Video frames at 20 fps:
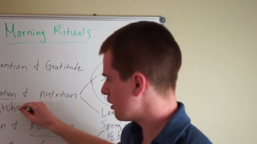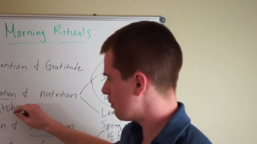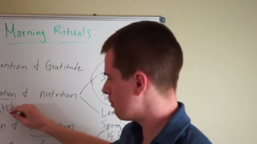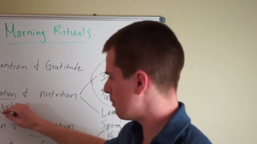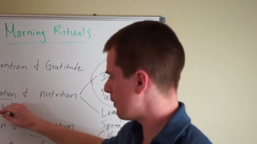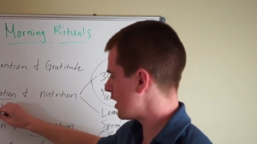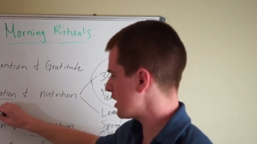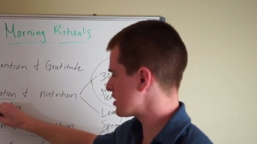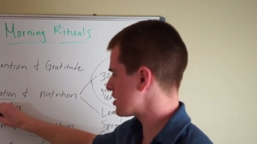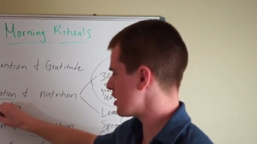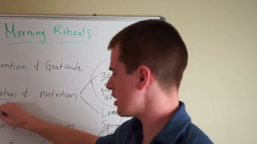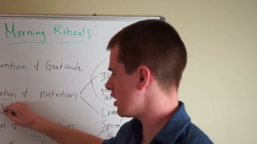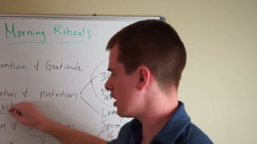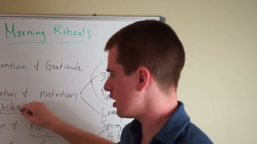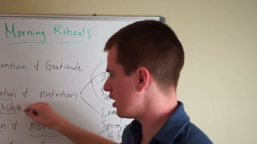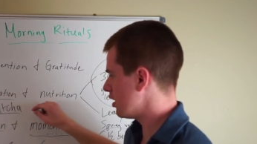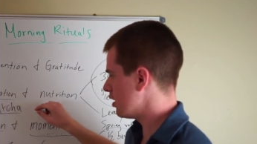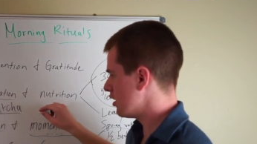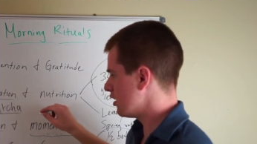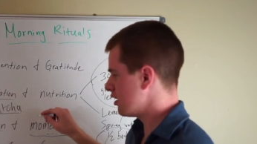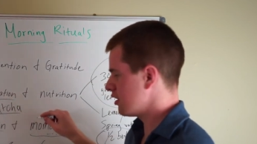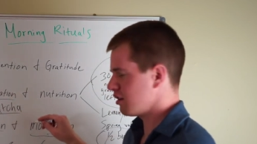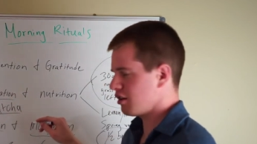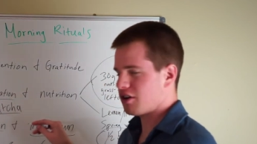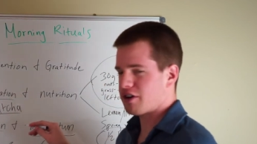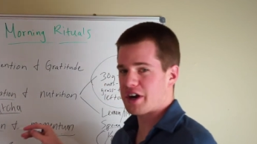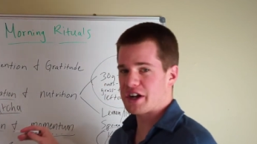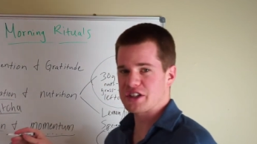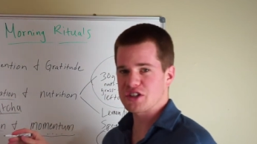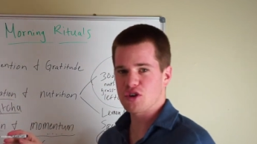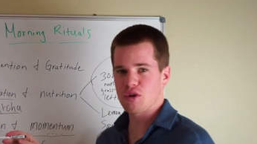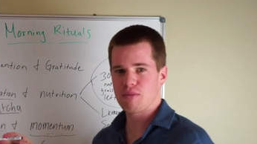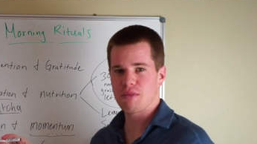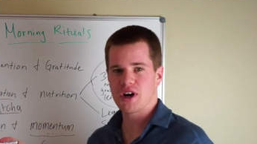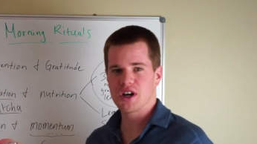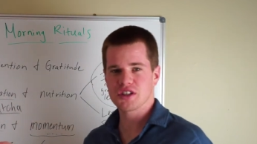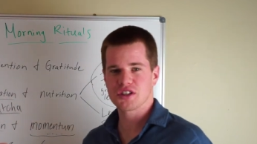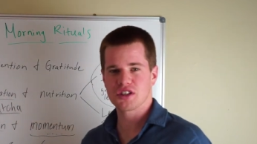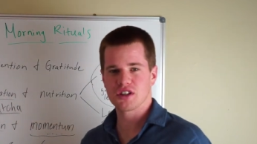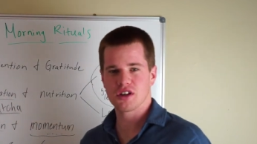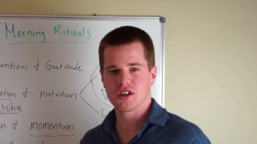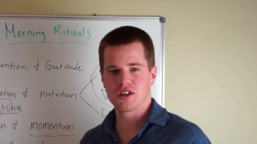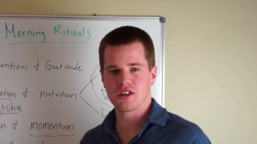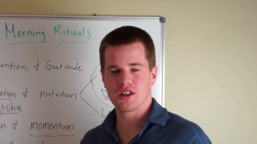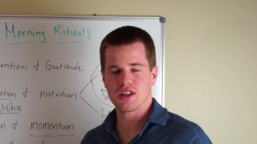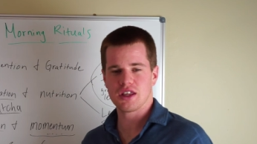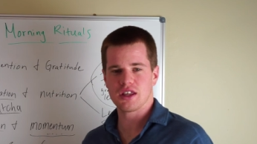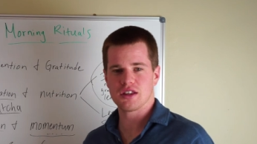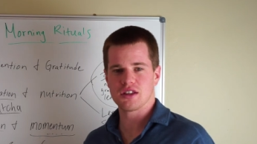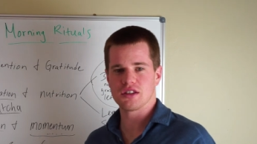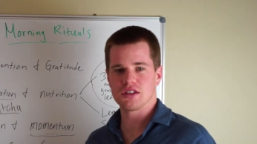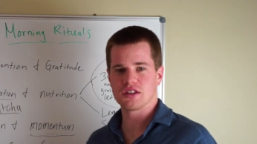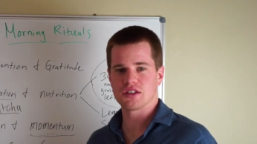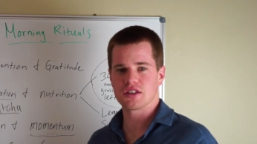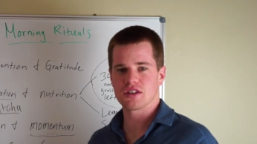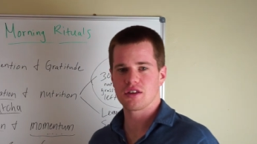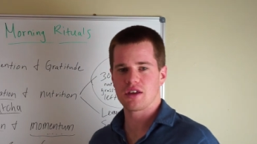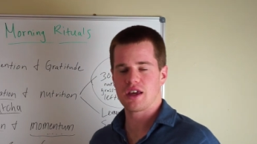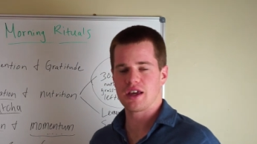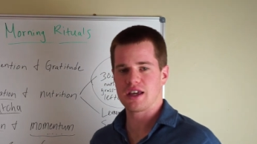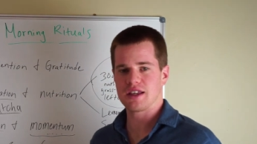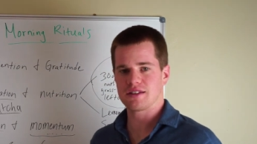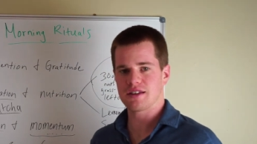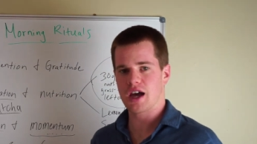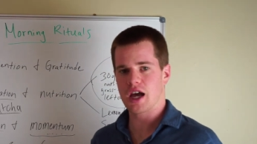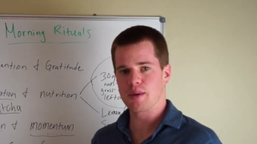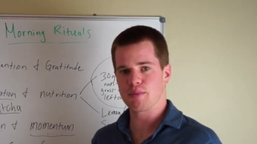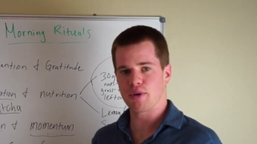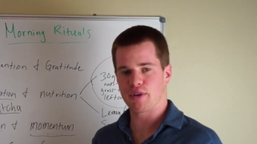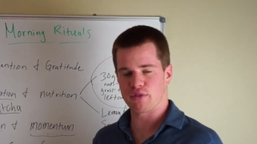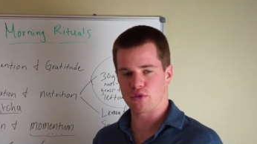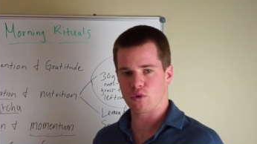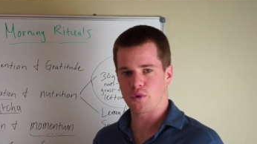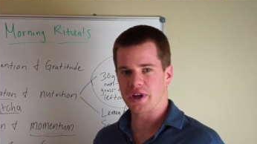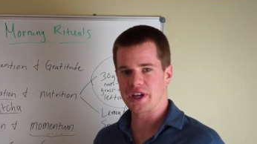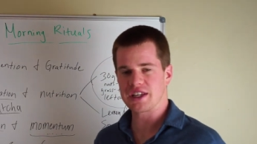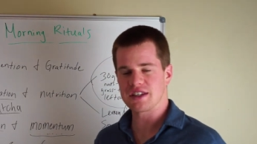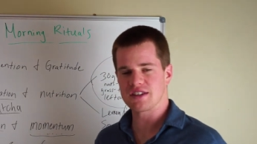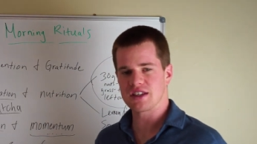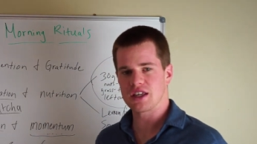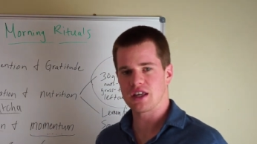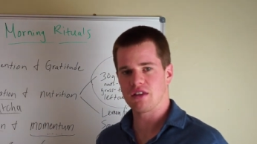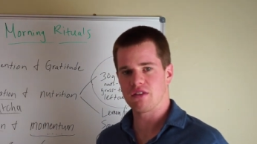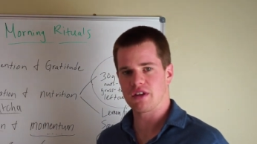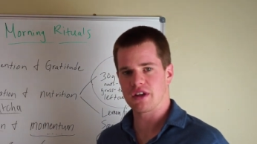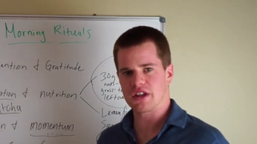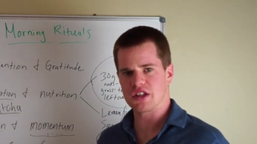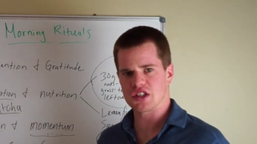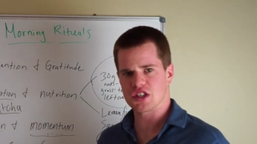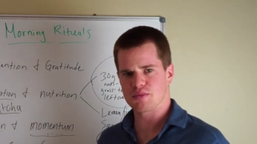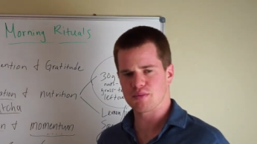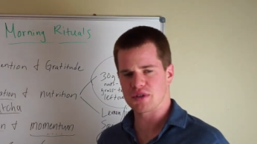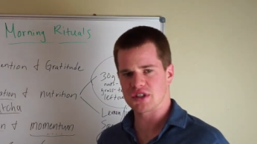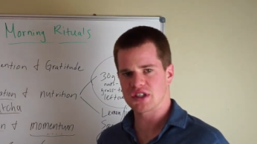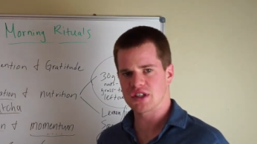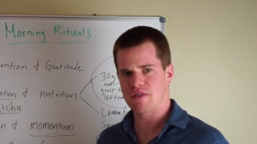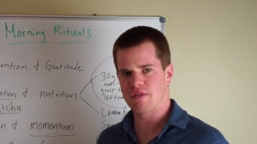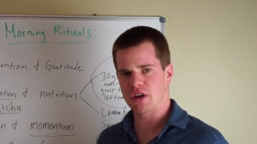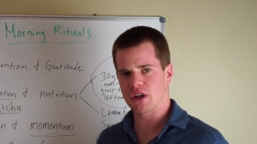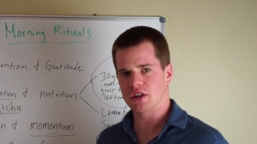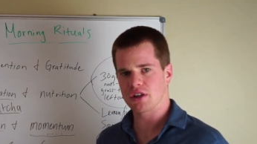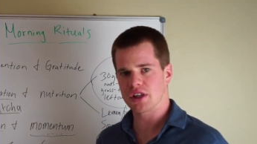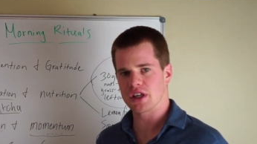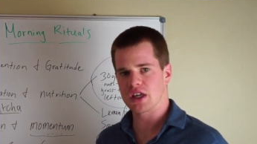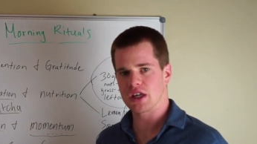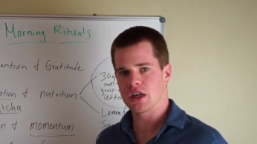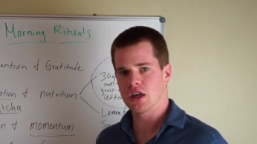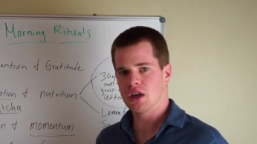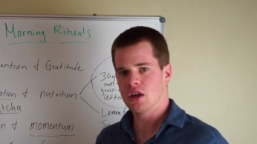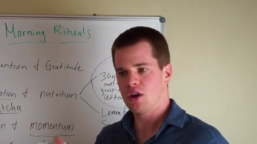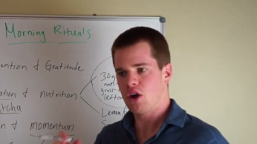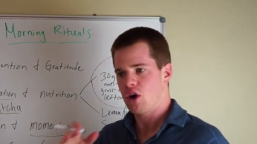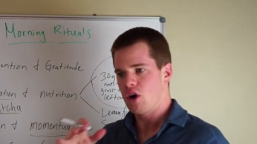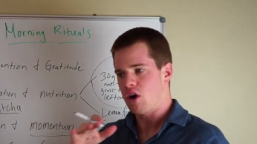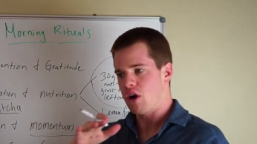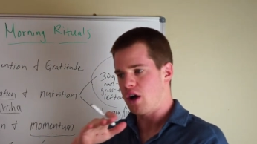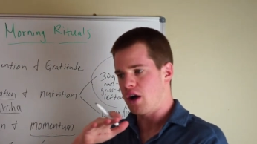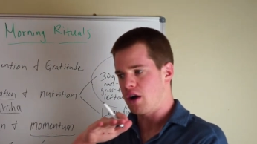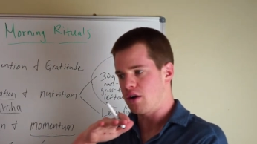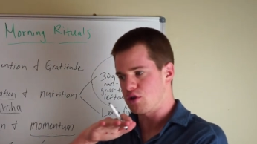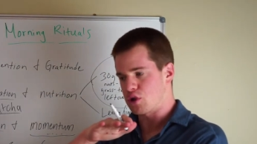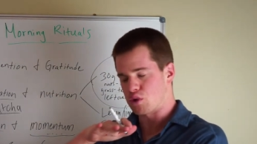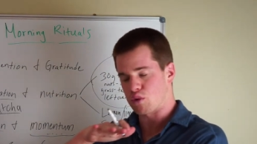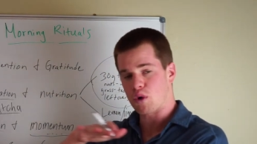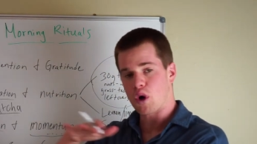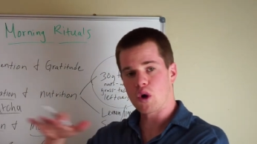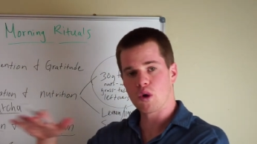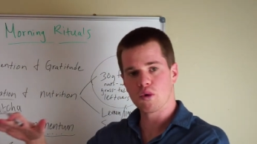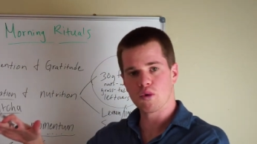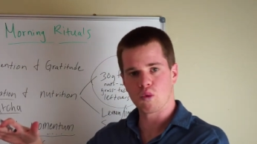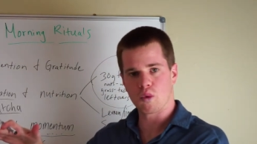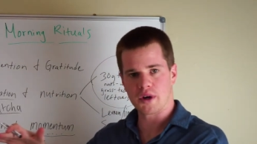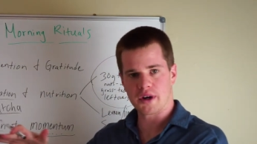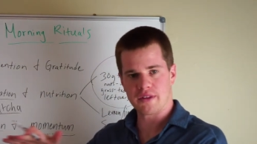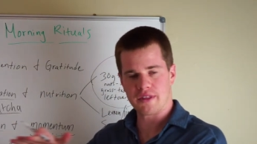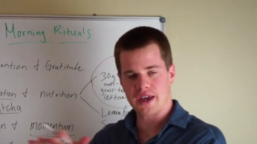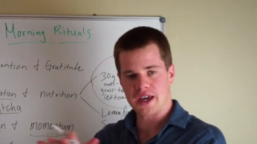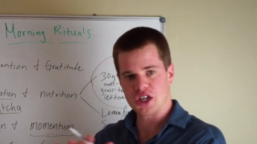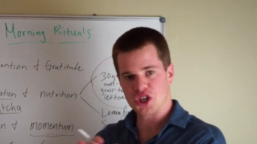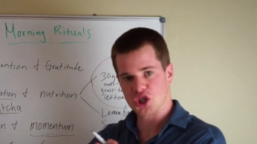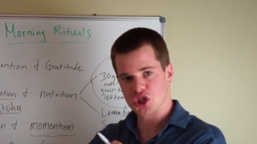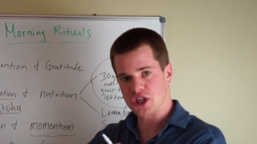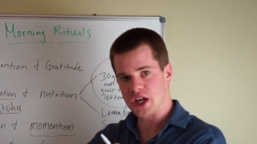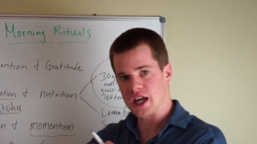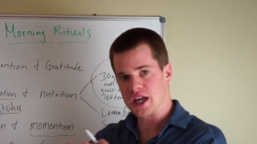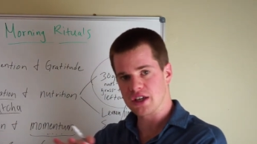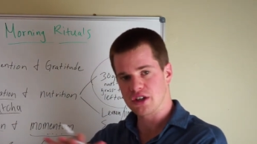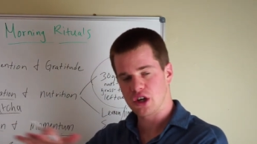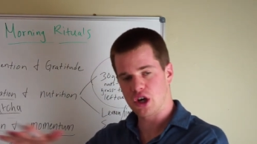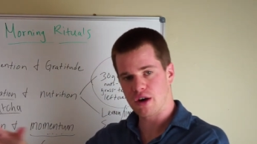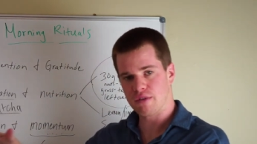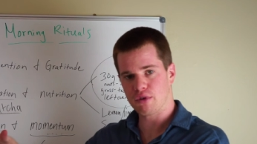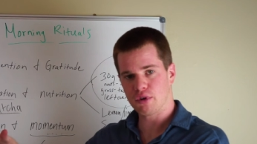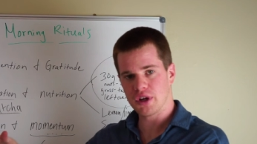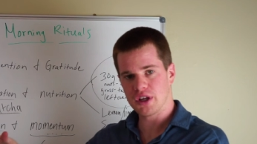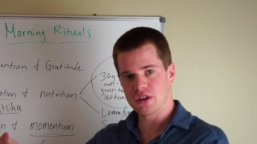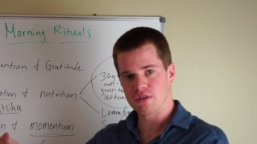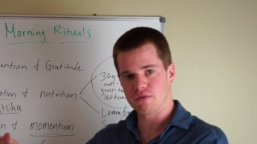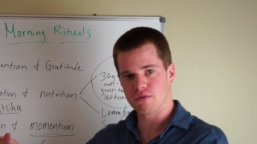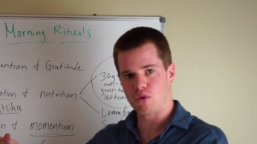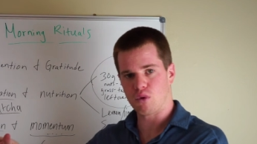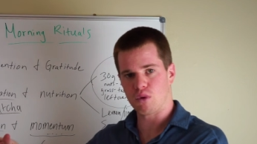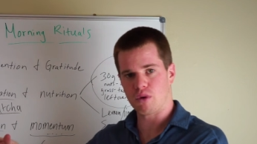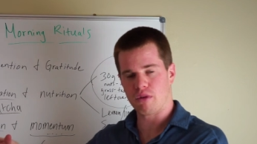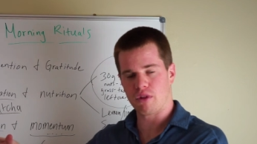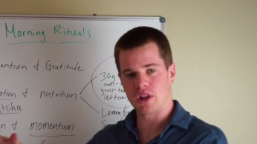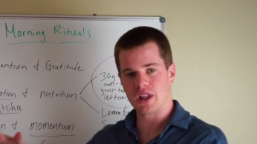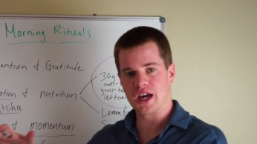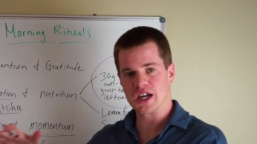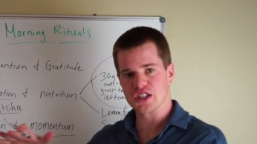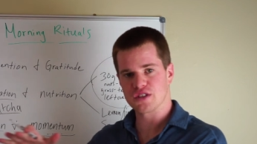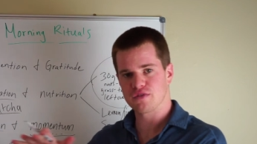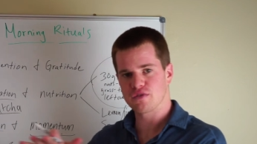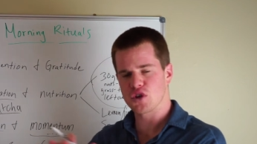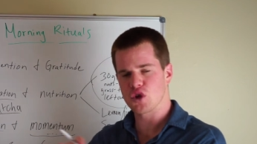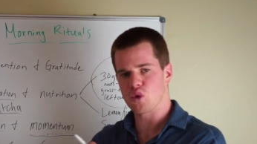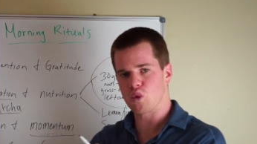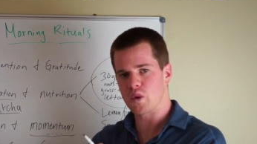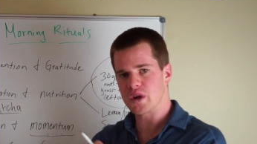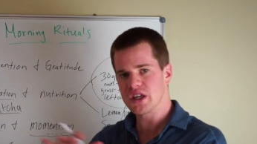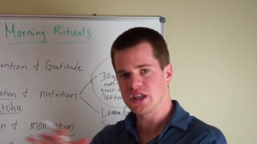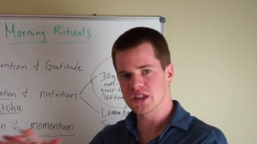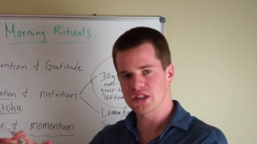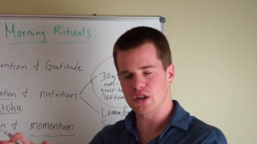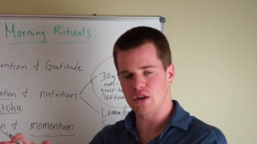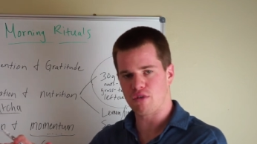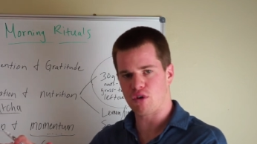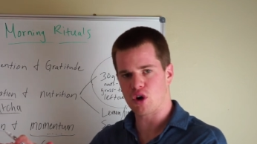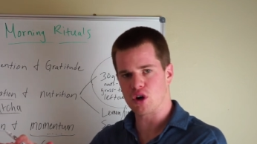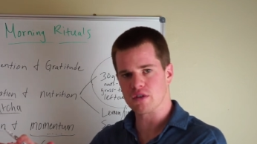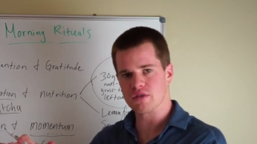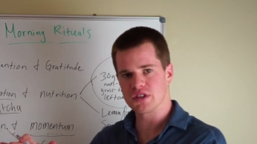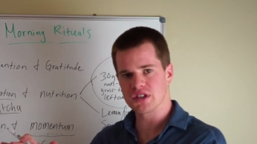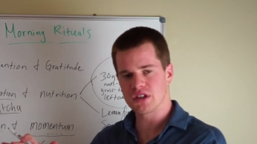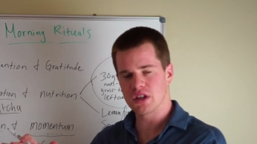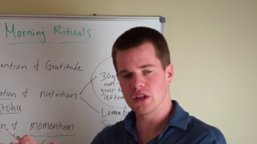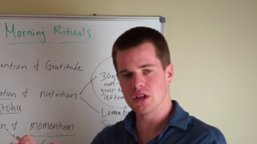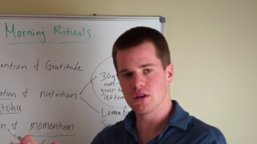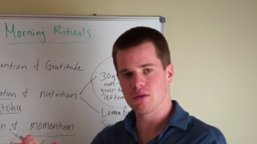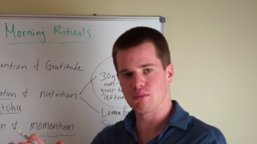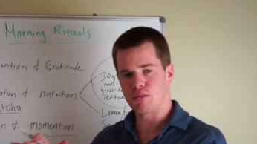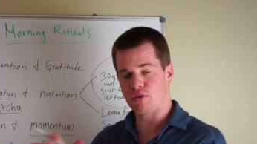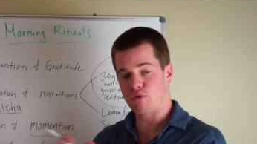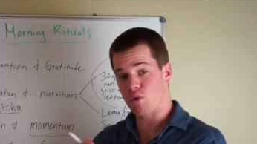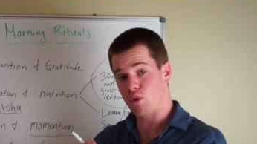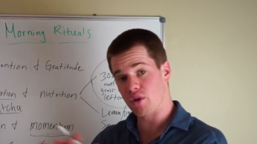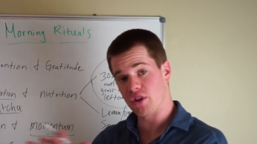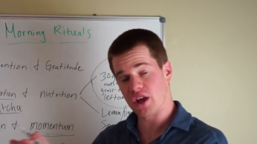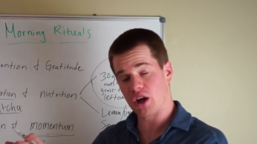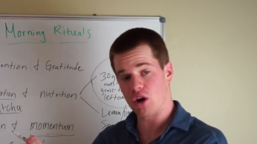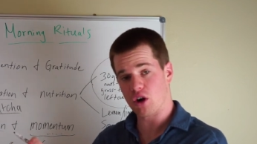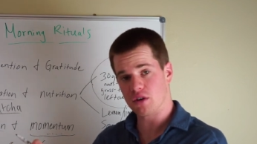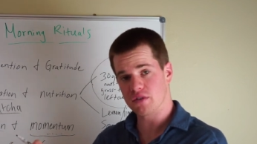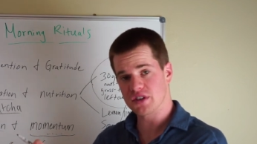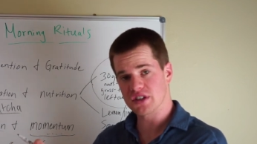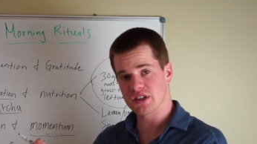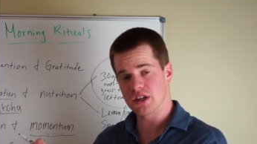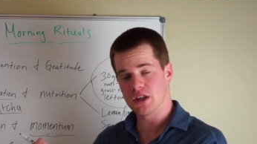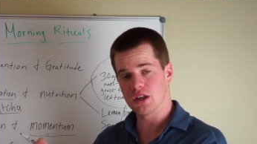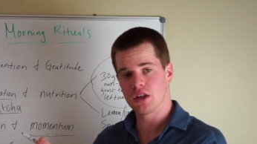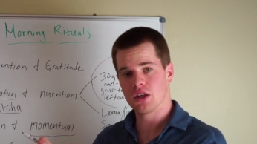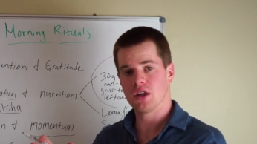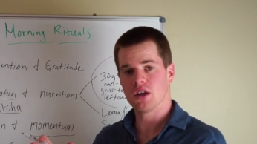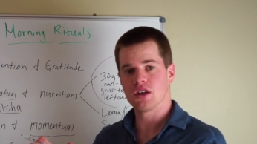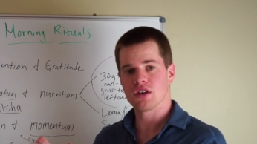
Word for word: Matcha. All right, so matcha is a type of green tea that is specifically uh, grown where they shade cover it for the last few weeks of harvesting before they harvest it,